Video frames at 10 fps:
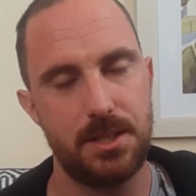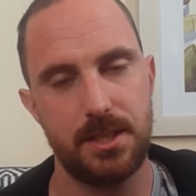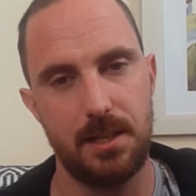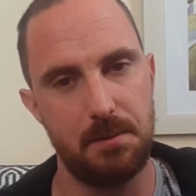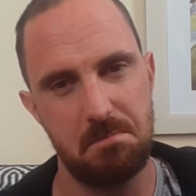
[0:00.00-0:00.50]

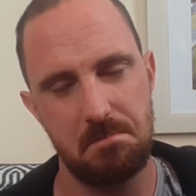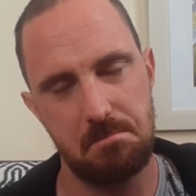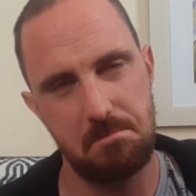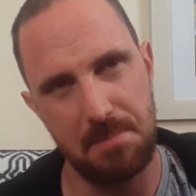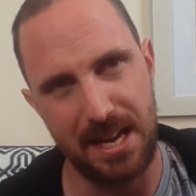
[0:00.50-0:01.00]
I would
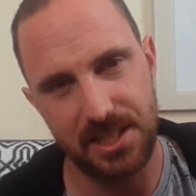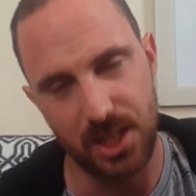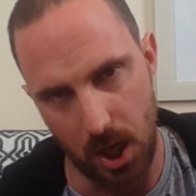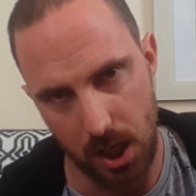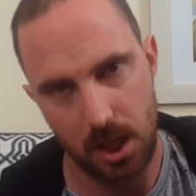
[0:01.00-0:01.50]
say,
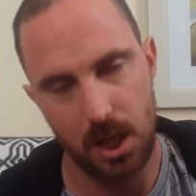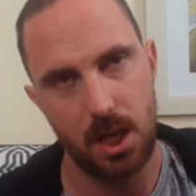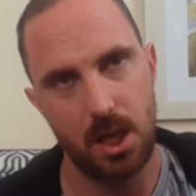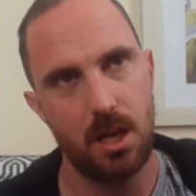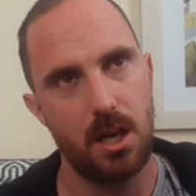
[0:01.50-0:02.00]

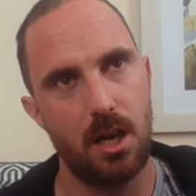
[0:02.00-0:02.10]
better,